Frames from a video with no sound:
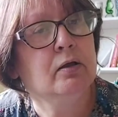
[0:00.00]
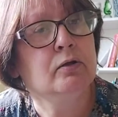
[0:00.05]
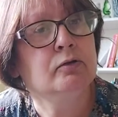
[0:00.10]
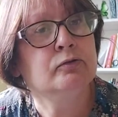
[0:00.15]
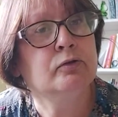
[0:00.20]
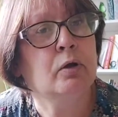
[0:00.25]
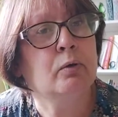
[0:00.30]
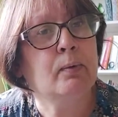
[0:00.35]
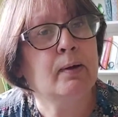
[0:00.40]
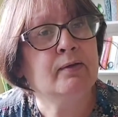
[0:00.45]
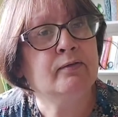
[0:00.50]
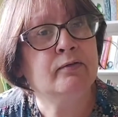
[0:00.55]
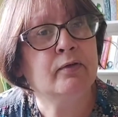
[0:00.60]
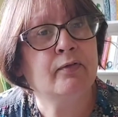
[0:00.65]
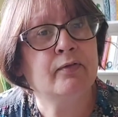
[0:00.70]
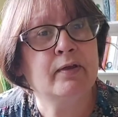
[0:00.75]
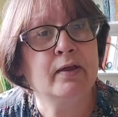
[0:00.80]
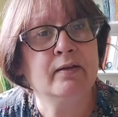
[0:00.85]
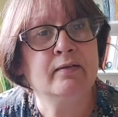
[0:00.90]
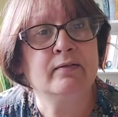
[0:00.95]
So I went on
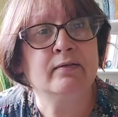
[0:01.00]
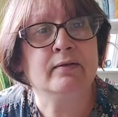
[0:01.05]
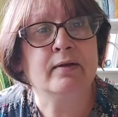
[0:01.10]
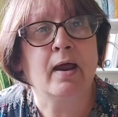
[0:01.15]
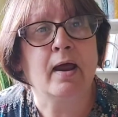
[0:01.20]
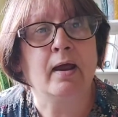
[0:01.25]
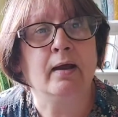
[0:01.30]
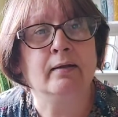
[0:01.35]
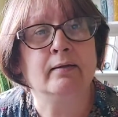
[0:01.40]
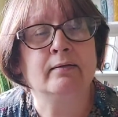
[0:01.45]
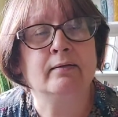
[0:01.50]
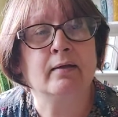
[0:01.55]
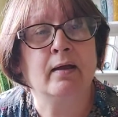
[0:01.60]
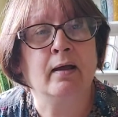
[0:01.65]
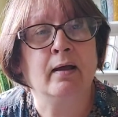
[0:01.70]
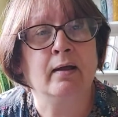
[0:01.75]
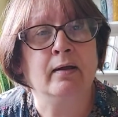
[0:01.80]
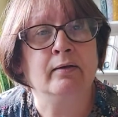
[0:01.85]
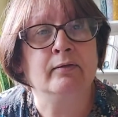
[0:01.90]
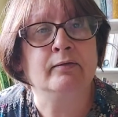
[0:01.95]
the internet
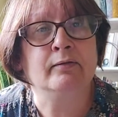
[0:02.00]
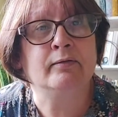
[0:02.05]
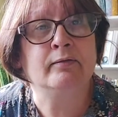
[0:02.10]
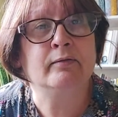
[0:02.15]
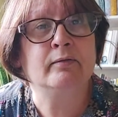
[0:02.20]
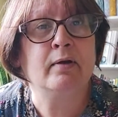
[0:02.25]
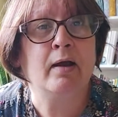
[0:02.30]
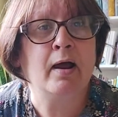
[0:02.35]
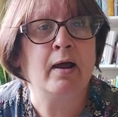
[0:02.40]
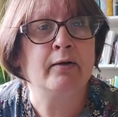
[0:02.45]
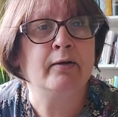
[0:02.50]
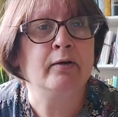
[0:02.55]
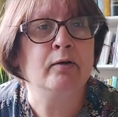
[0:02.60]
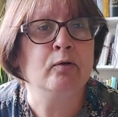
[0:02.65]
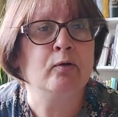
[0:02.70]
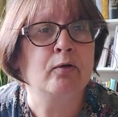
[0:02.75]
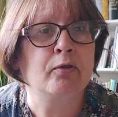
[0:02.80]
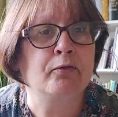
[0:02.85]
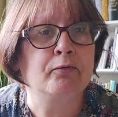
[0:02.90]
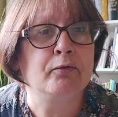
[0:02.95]
and had a
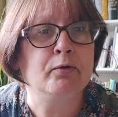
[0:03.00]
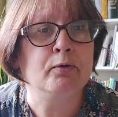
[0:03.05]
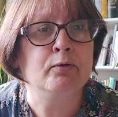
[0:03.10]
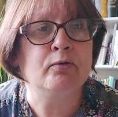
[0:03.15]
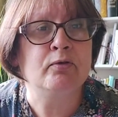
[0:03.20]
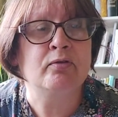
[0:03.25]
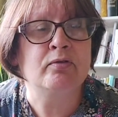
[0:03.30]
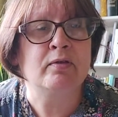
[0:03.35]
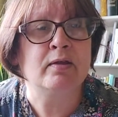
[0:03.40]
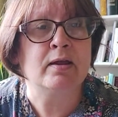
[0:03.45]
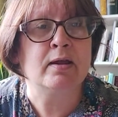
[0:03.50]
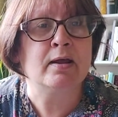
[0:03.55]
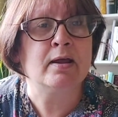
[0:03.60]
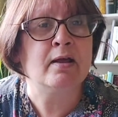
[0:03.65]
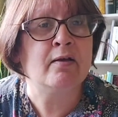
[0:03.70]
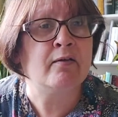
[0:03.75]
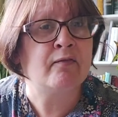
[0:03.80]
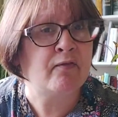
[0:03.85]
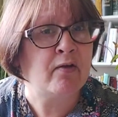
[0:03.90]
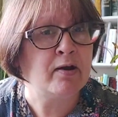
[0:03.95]
look through to see
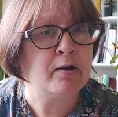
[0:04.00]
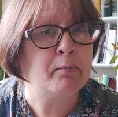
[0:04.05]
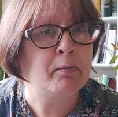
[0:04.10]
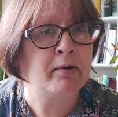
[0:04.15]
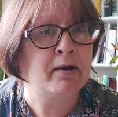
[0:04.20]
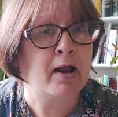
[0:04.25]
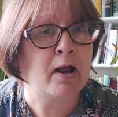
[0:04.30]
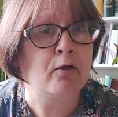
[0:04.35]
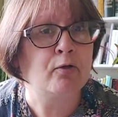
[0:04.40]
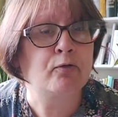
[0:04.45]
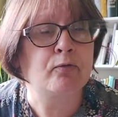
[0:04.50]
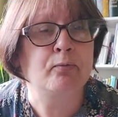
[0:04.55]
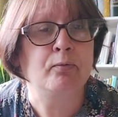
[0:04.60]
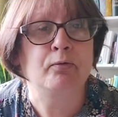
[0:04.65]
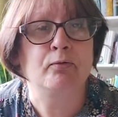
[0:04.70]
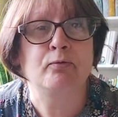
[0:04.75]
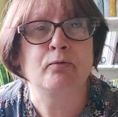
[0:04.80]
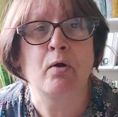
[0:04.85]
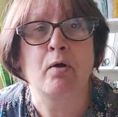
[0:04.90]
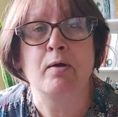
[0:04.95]
if anybody else
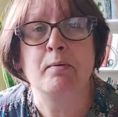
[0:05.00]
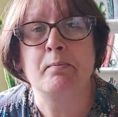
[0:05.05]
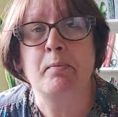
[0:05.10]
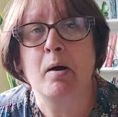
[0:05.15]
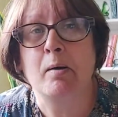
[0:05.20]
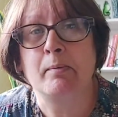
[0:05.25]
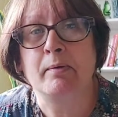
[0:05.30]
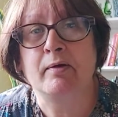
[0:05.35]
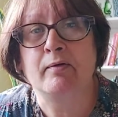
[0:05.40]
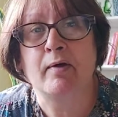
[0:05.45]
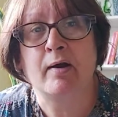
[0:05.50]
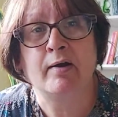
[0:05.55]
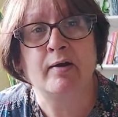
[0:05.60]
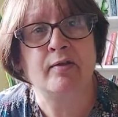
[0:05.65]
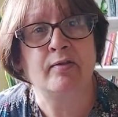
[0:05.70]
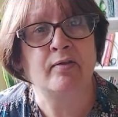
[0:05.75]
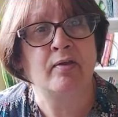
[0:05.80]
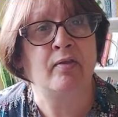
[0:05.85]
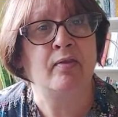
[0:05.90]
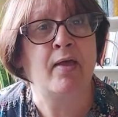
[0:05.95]
was growing
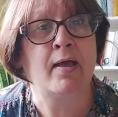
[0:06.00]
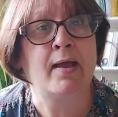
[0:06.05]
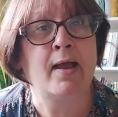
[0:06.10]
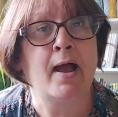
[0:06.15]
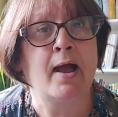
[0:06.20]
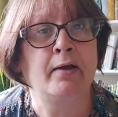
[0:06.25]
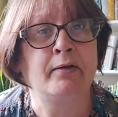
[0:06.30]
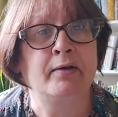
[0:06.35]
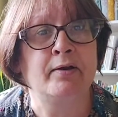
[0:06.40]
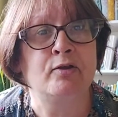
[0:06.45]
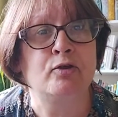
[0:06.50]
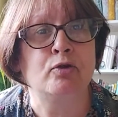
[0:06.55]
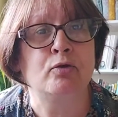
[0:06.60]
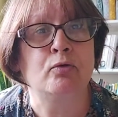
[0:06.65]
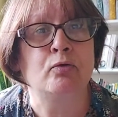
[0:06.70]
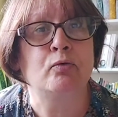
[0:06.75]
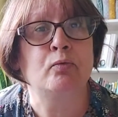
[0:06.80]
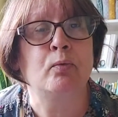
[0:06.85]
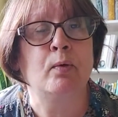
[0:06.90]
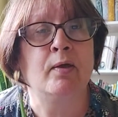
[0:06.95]
pomegranates and they had
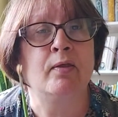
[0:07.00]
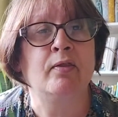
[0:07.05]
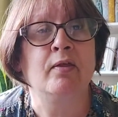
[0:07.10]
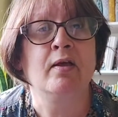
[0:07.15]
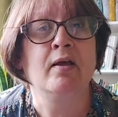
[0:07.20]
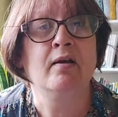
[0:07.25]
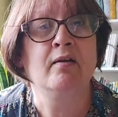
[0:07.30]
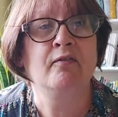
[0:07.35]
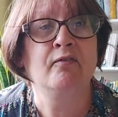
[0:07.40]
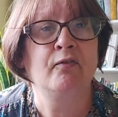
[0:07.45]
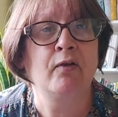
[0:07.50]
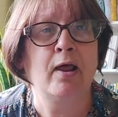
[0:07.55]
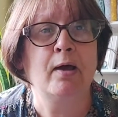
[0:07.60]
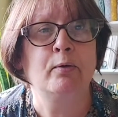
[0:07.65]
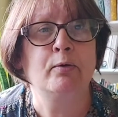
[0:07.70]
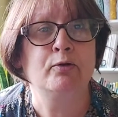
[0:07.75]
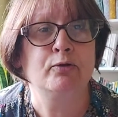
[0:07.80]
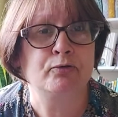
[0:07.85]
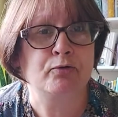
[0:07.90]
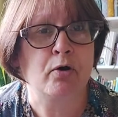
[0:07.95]
issues with
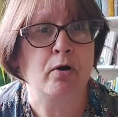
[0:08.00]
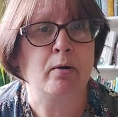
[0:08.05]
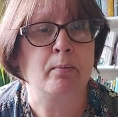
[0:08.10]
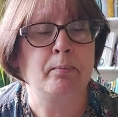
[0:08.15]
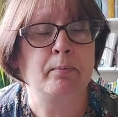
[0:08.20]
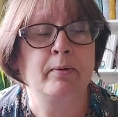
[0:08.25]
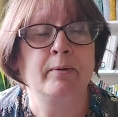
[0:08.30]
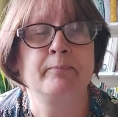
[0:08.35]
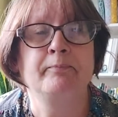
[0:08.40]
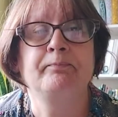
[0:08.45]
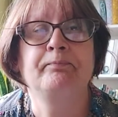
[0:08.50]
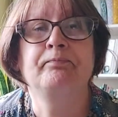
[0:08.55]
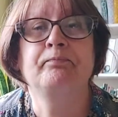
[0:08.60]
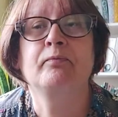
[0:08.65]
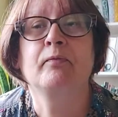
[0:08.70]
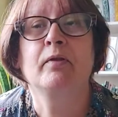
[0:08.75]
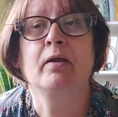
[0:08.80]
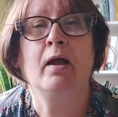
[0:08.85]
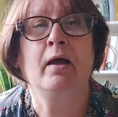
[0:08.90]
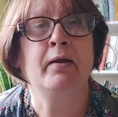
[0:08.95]
flower drop
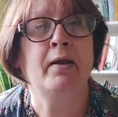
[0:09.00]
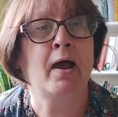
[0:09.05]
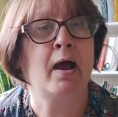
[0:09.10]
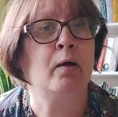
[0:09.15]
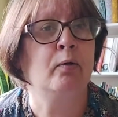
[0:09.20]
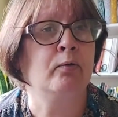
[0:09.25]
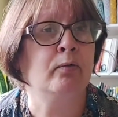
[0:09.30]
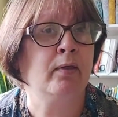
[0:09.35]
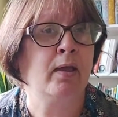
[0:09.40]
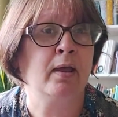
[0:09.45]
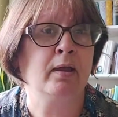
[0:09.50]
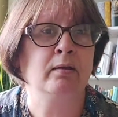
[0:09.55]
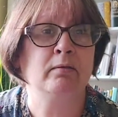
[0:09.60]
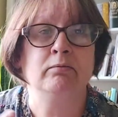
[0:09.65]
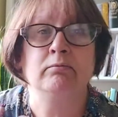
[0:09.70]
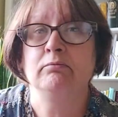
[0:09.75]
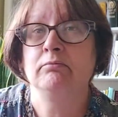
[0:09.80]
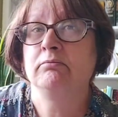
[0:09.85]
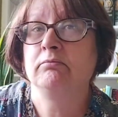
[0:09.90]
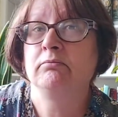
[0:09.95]
and how they
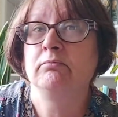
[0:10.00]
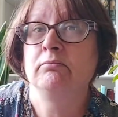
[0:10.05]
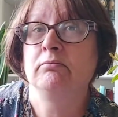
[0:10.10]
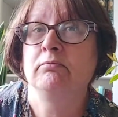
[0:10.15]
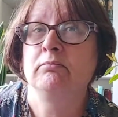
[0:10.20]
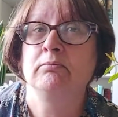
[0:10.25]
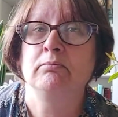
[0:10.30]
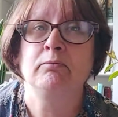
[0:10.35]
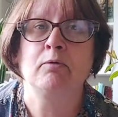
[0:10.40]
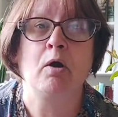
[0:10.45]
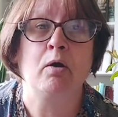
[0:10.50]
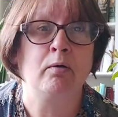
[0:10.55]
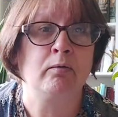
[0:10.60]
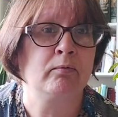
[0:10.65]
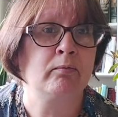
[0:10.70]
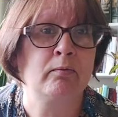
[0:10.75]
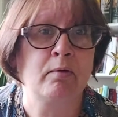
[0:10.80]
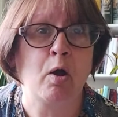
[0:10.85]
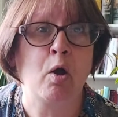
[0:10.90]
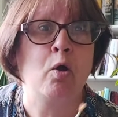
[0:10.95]
got
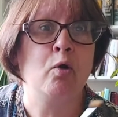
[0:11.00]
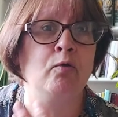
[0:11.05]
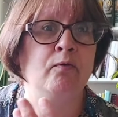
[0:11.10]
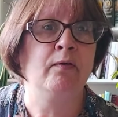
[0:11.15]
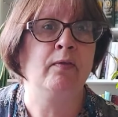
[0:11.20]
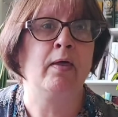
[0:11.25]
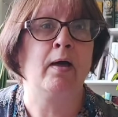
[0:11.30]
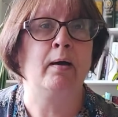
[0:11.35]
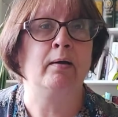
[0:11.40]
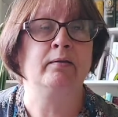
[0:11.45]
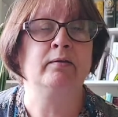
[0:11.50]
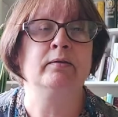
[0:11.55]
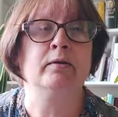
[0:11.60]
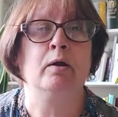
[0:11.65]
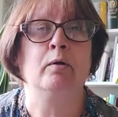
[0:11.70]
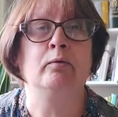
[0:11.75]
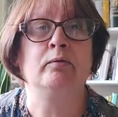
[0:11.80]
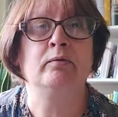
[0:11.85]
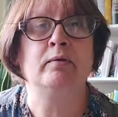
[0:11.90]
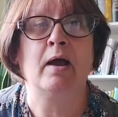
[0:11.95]
over that, you
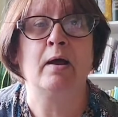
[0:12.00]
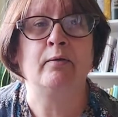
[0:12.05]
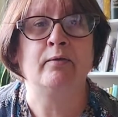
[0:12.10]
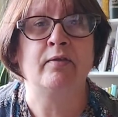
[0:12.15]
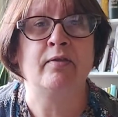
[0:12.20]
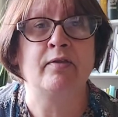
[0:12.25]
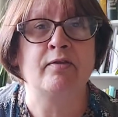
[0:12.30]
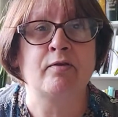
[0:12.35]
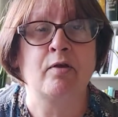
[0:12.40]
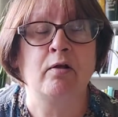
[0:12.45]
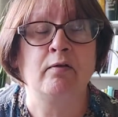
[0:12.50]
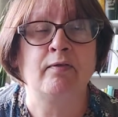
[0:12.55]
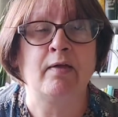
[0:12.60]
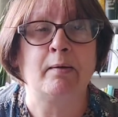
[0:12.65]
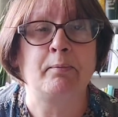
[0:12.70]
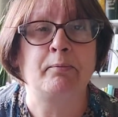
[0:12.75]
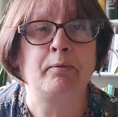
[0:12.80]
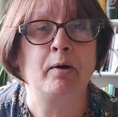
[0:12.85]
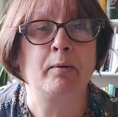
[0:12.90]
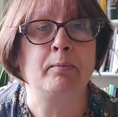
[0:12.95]
know, how did they solve
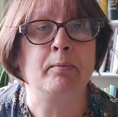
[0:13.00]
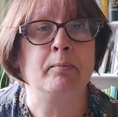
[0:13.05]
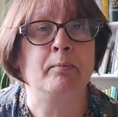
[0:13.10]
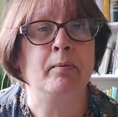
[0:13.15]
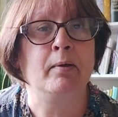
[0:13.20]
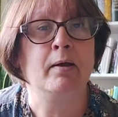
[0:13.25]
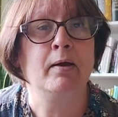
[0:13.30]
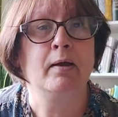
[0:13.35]
that problem.